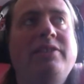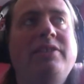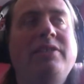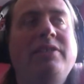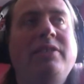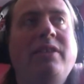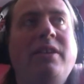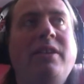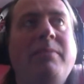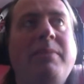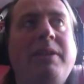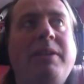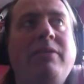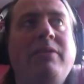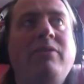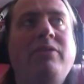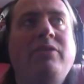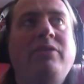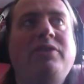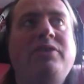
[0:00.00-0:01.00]
And I mean, and I
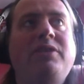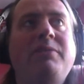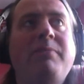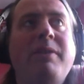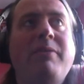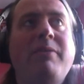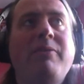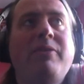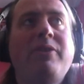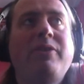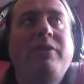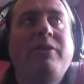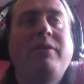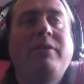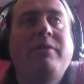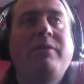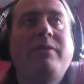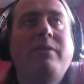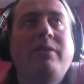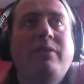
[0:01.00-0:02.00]
use the American
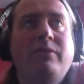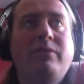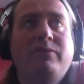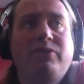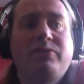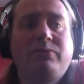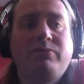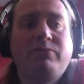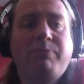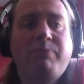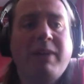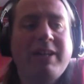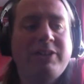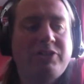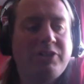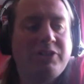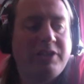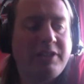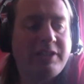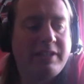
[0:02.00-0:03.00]
Major
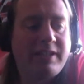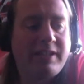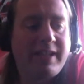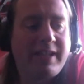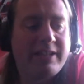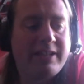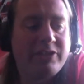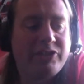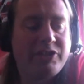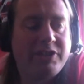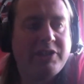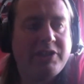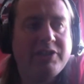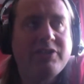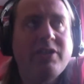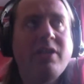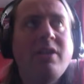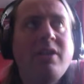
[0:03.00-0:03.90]
League analogy because